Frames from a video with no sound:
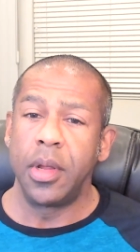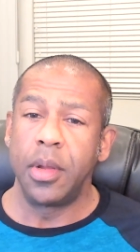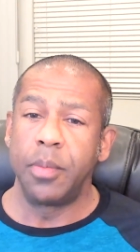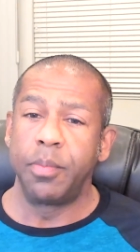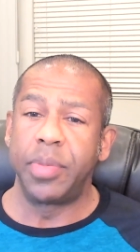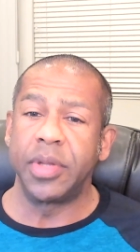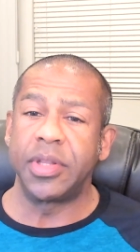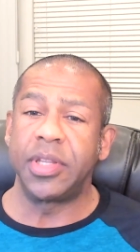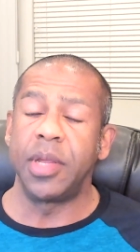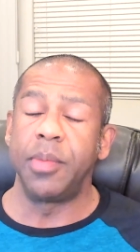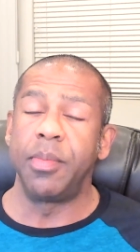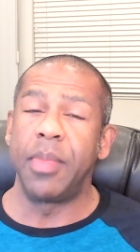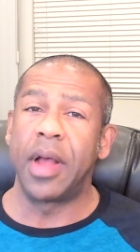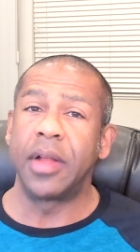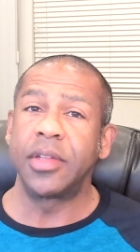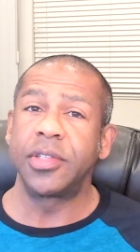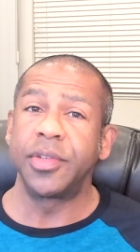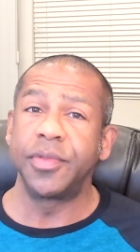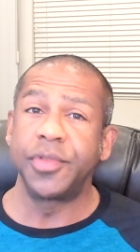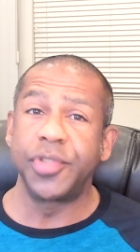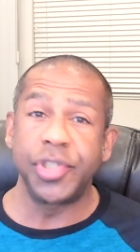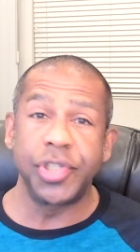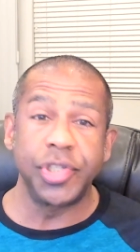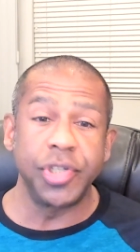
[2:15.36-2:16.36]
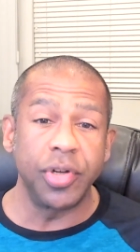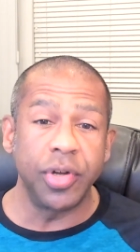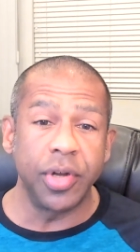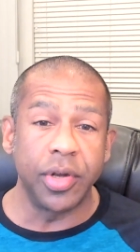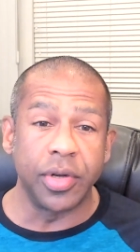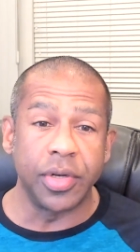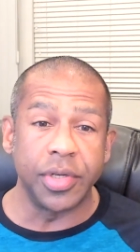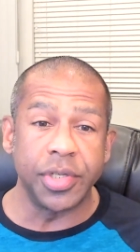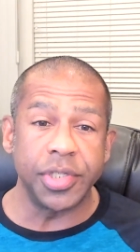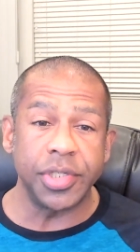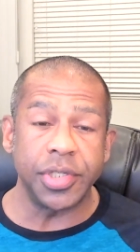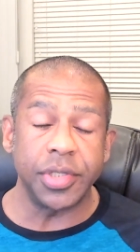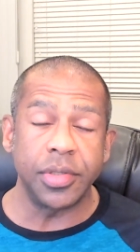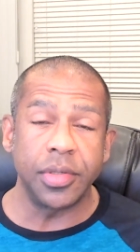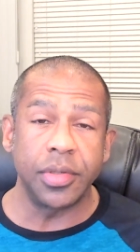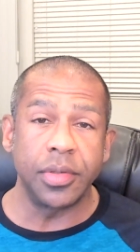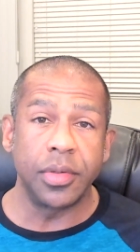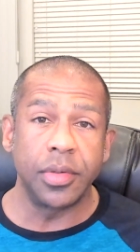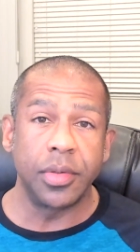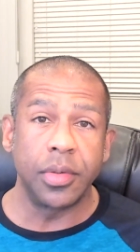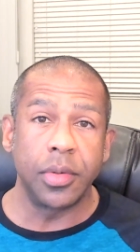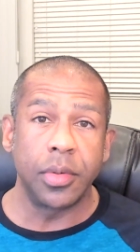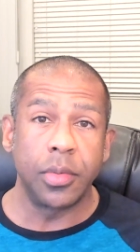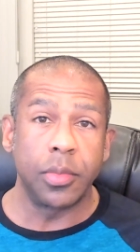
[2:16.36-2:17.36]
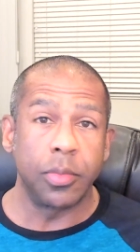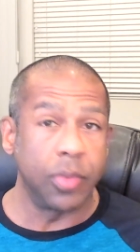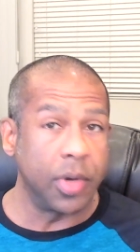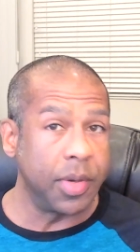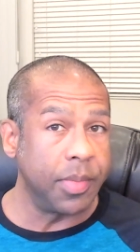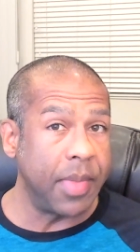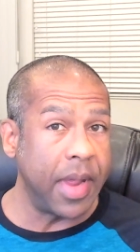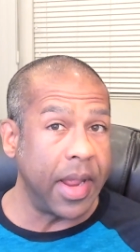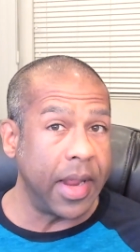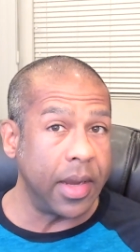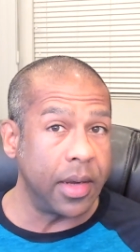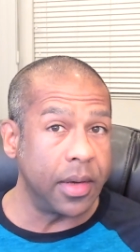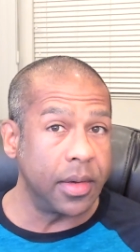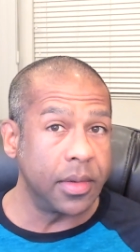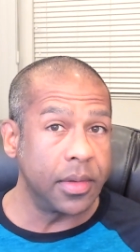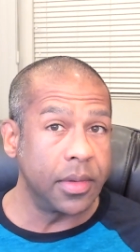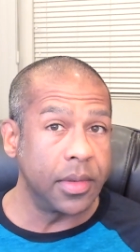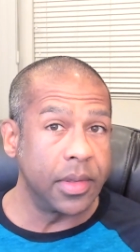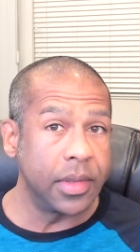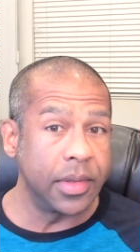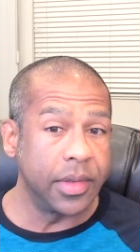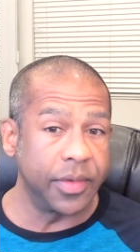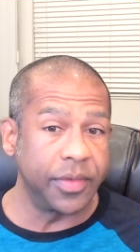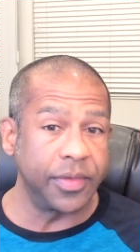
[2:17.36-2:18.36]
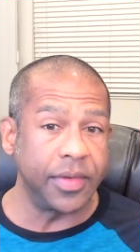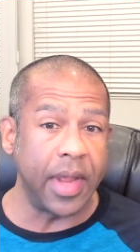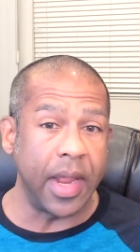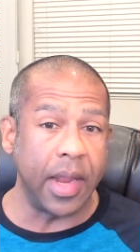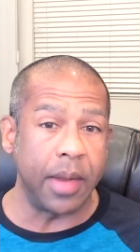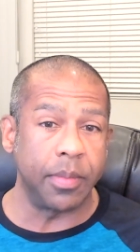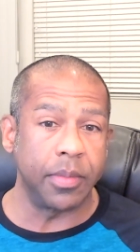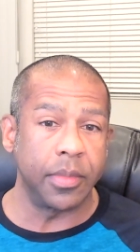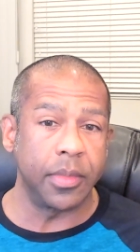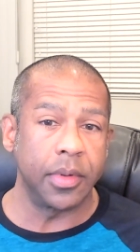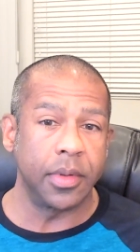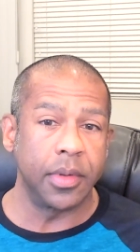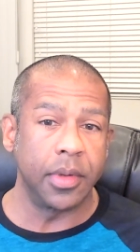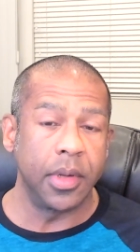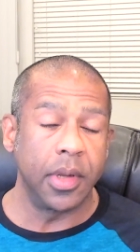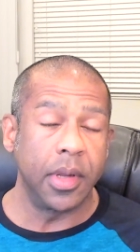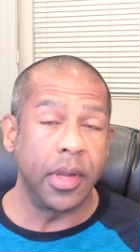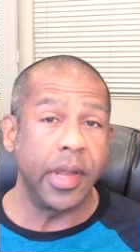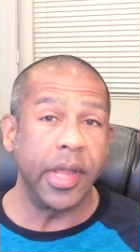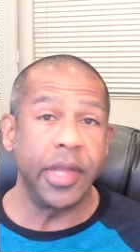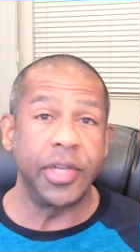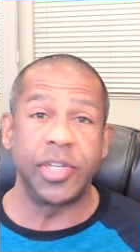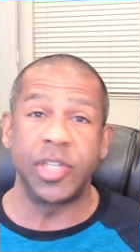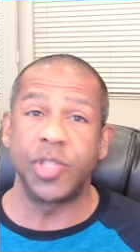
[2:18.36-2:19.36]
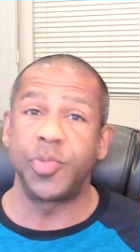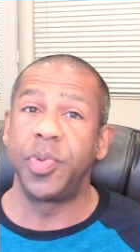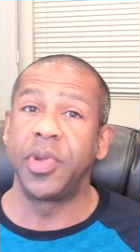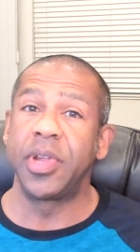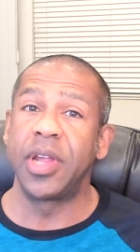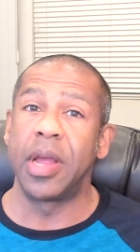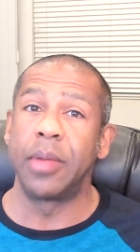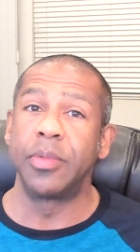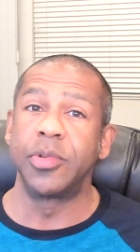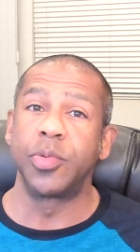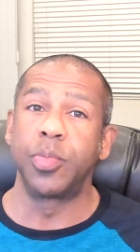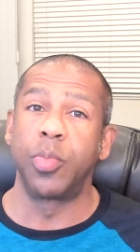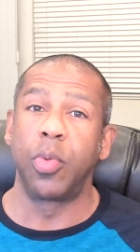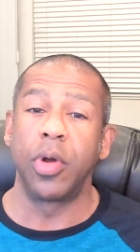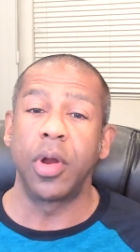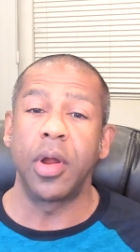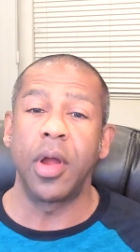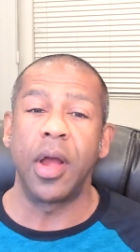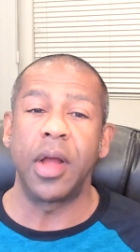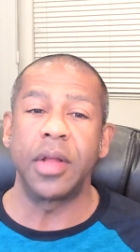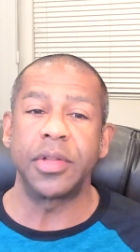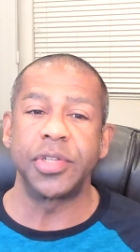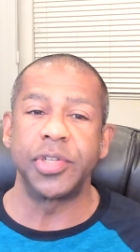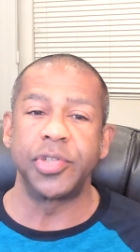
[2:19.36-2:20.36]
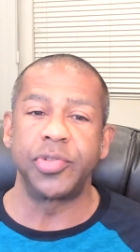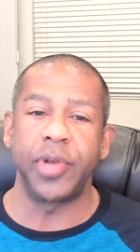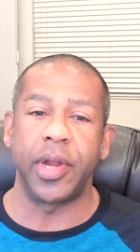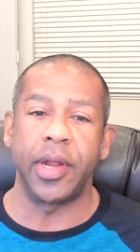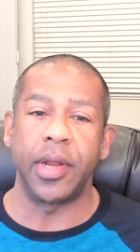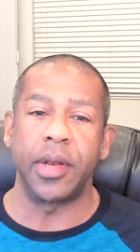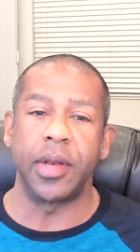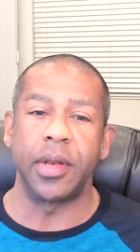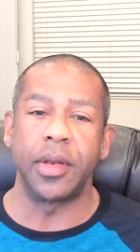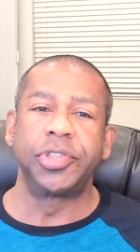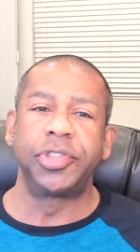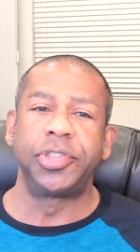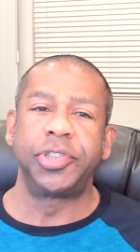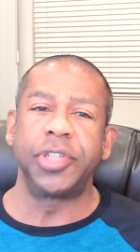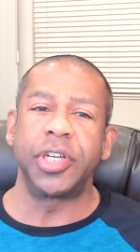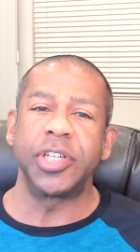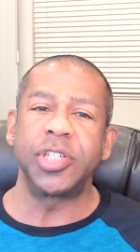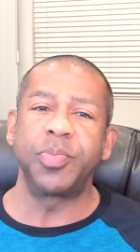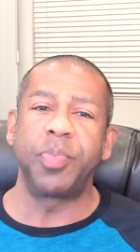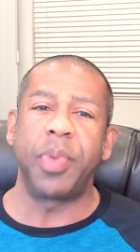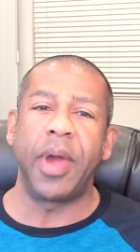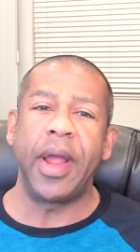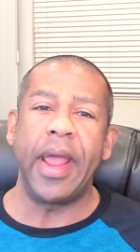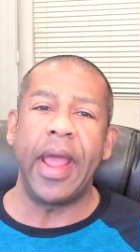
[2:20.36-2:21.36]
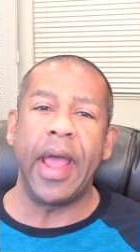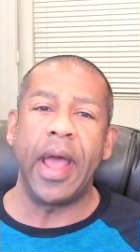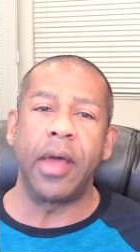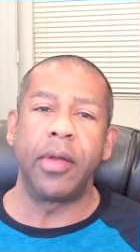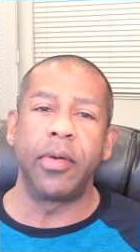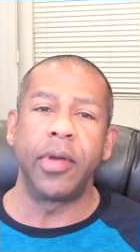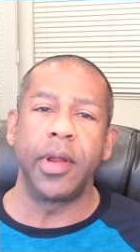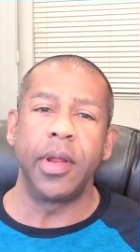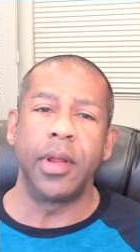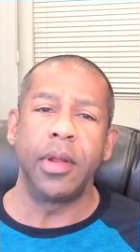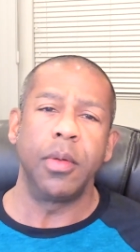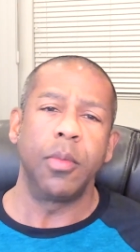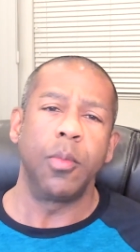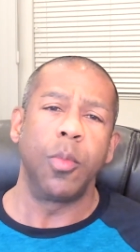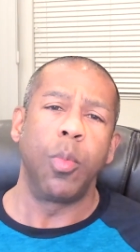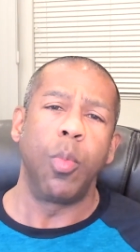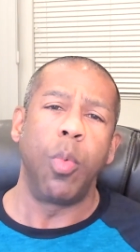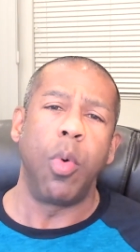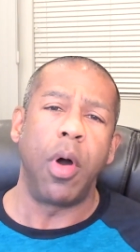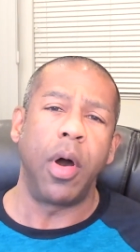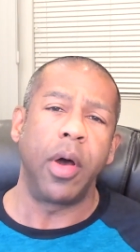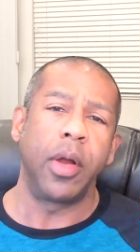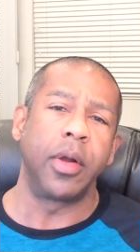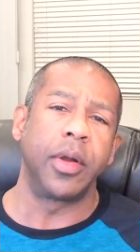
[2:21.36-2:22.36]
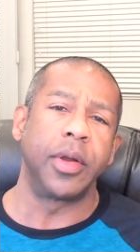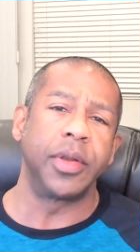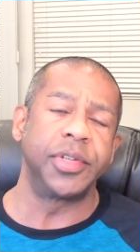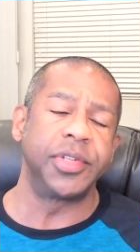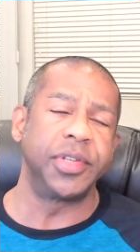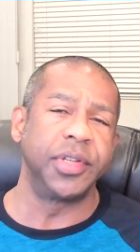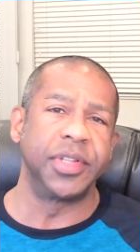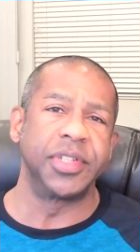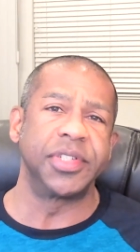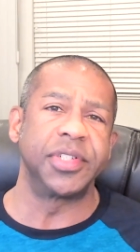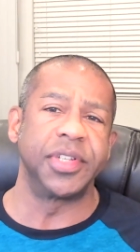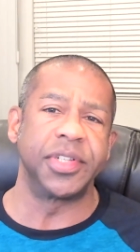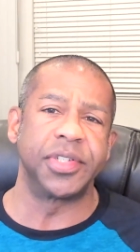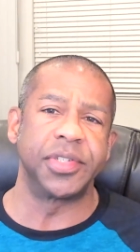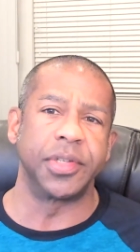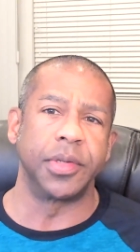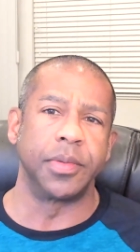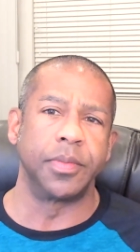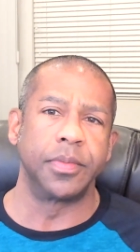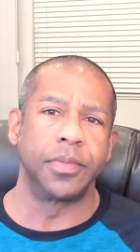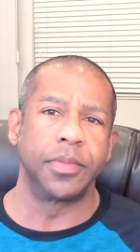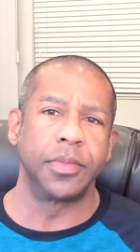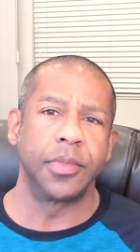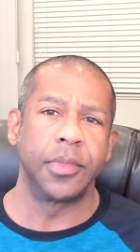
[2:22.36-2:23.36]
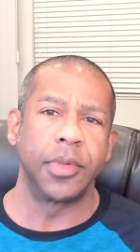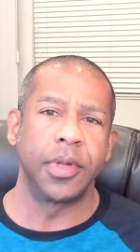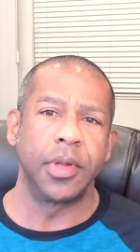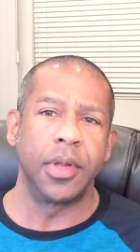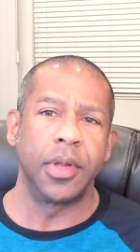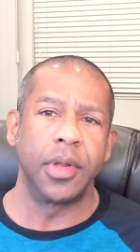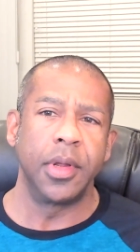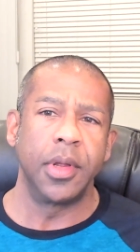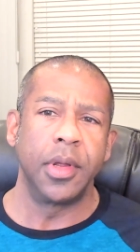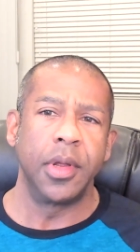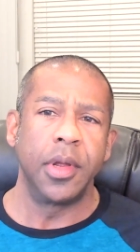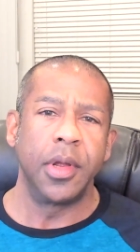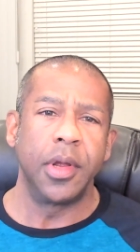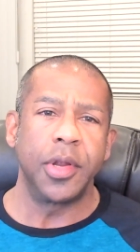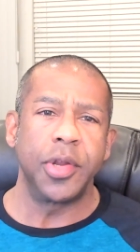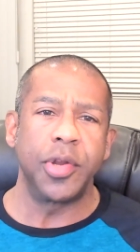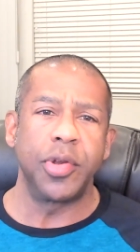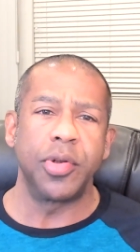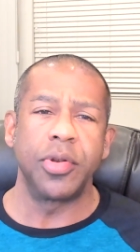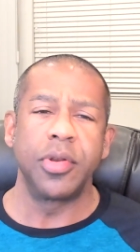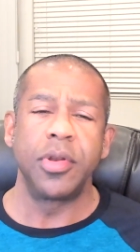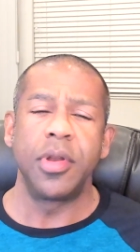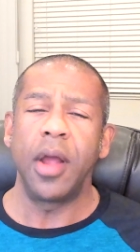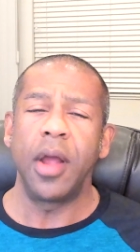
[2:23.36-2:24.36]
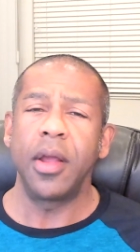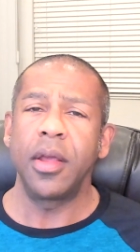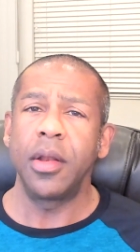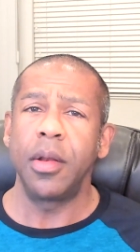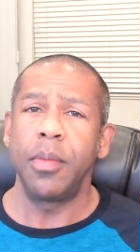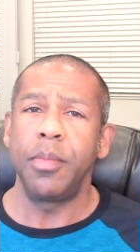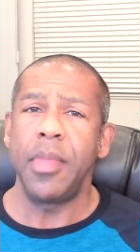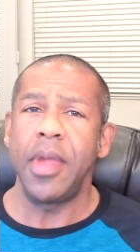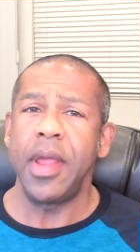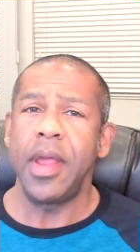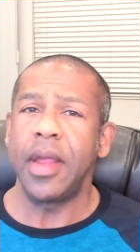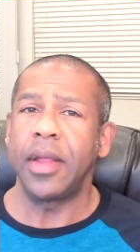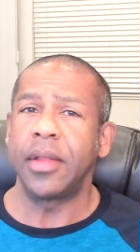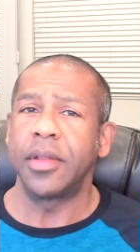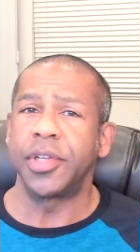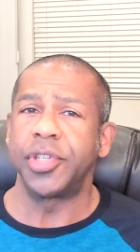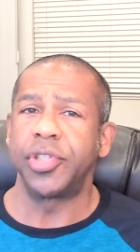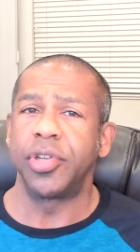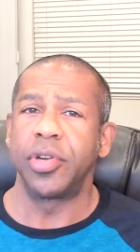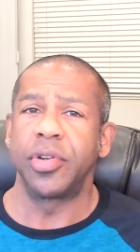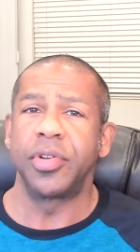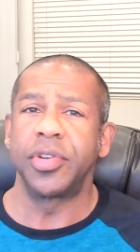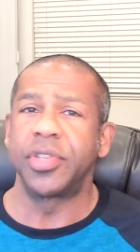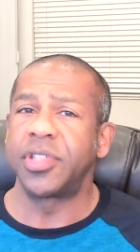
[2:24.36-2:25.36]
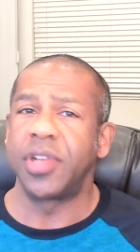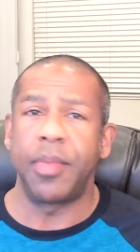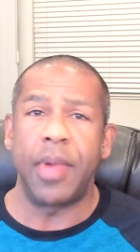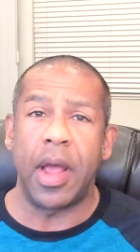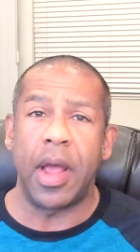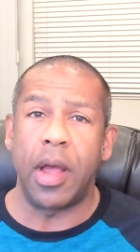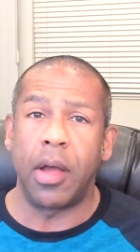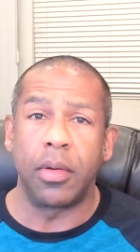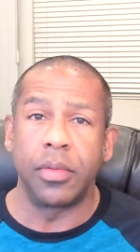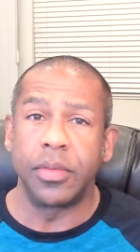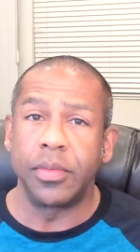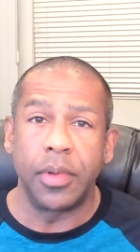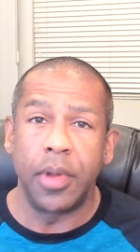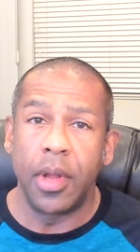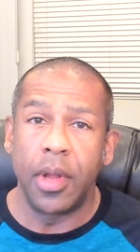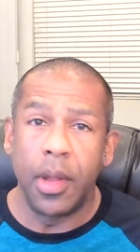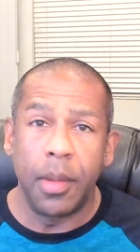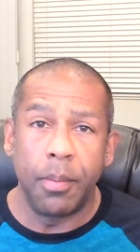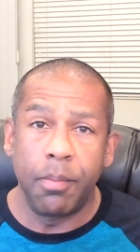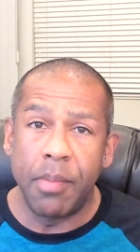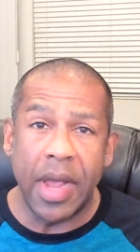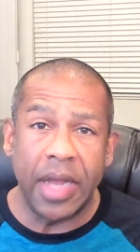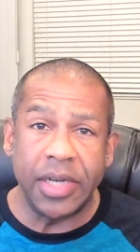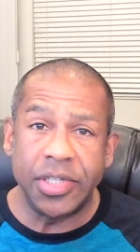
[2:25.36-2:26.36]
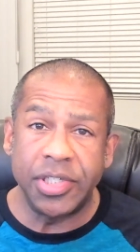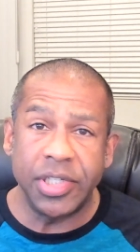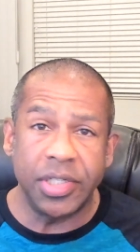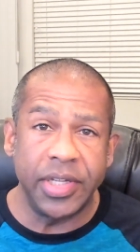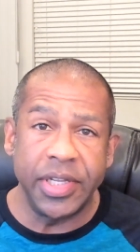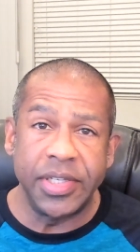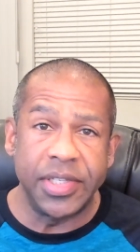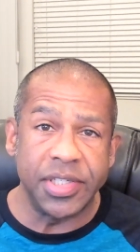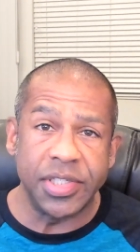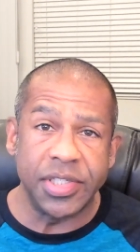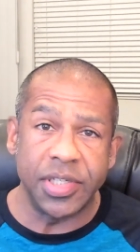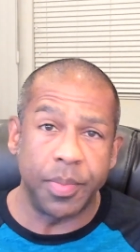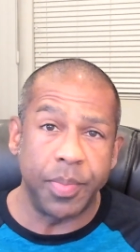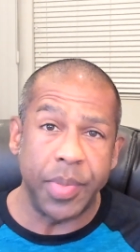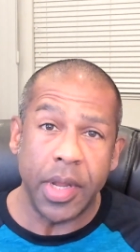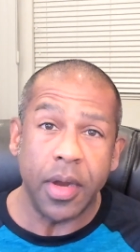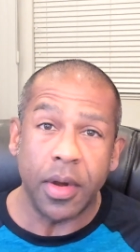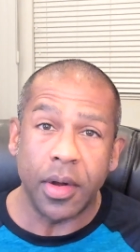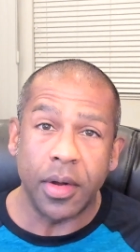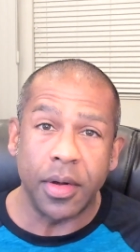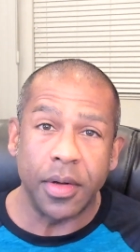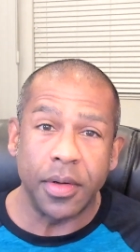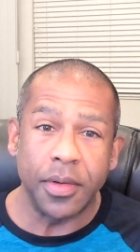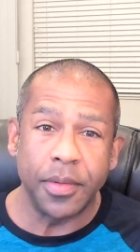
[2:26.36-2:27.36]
but the amounts of sugars remain the same. It just becomes more concentrated. Just by adding water to the system, you're not going to make the sugar somehow magically disappear.